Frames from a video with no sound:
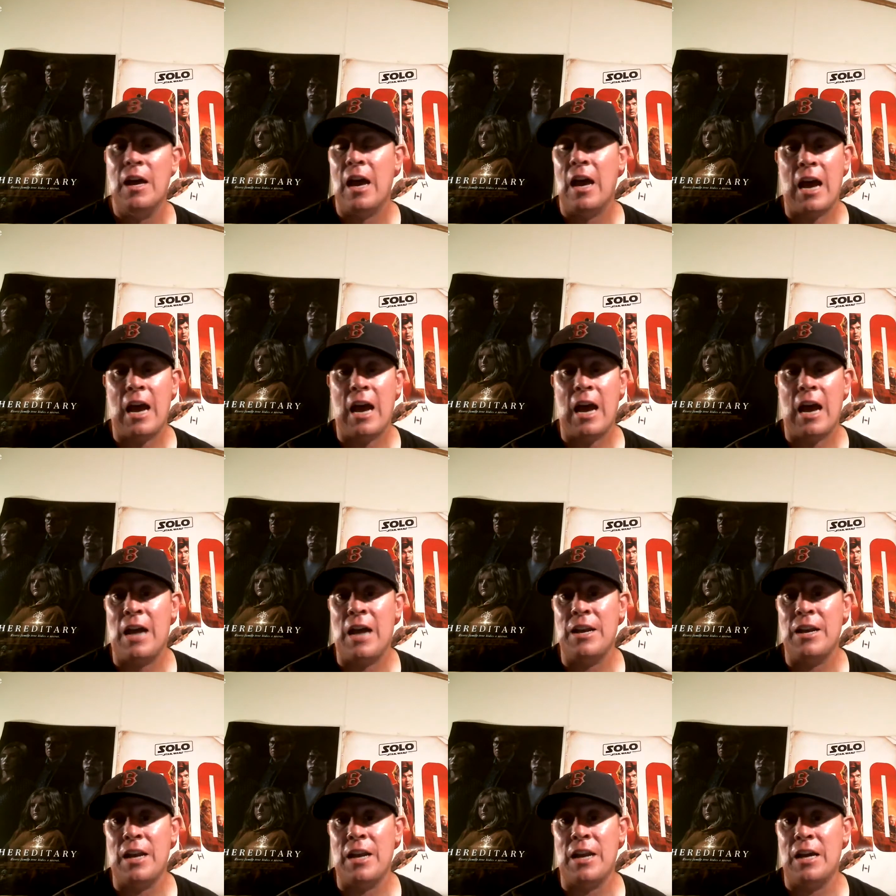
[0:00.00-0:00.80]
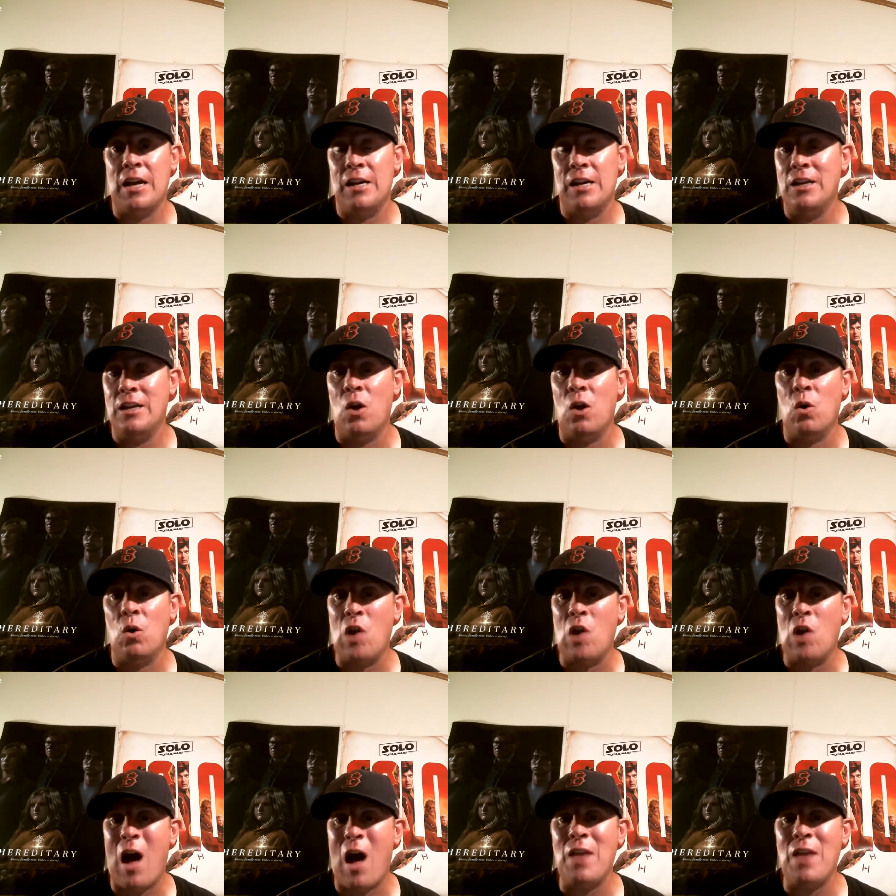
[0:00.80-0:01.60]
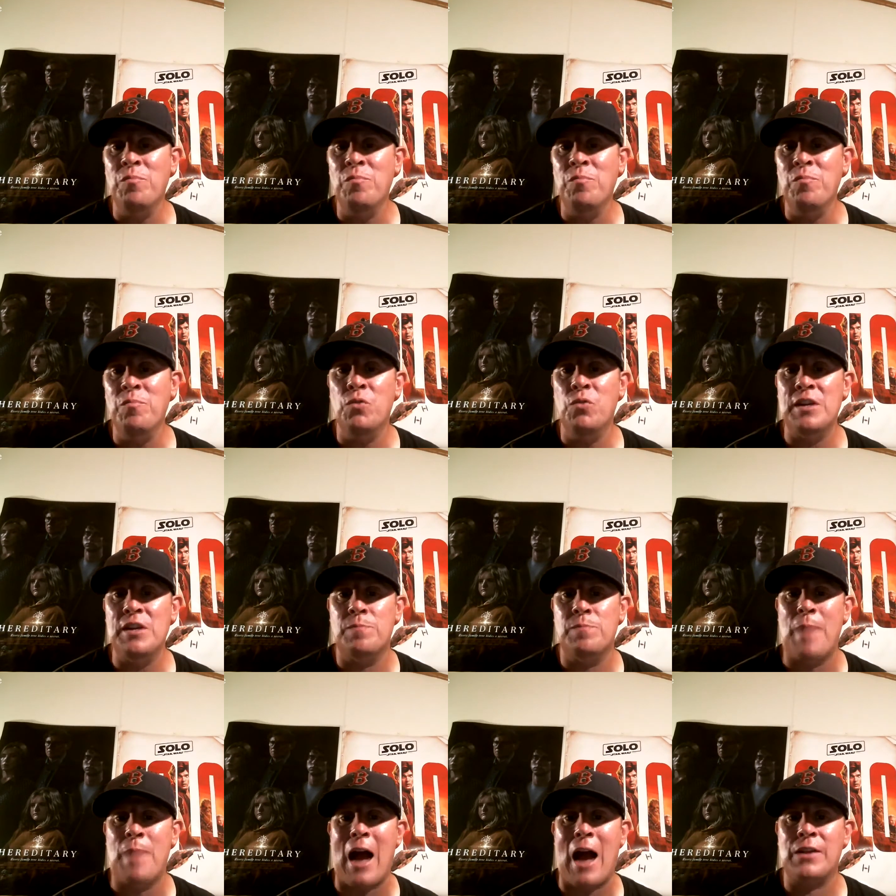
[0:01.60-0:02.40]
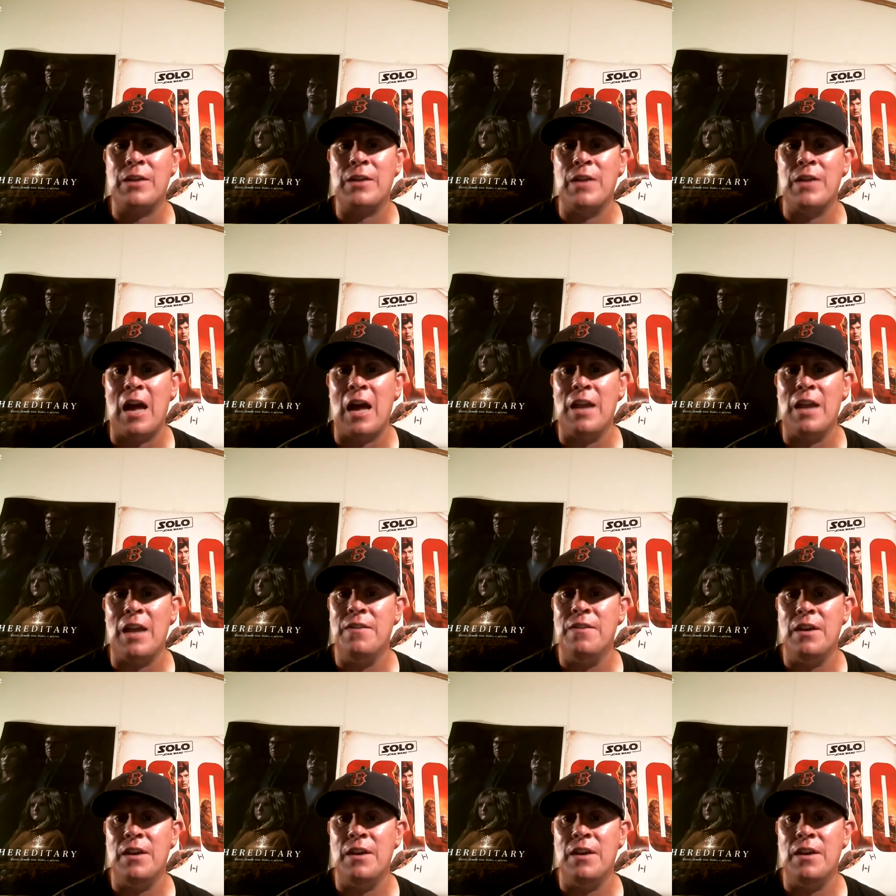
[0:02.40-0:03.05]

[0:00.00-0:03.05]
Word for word: And, you know, a lot of movies back then,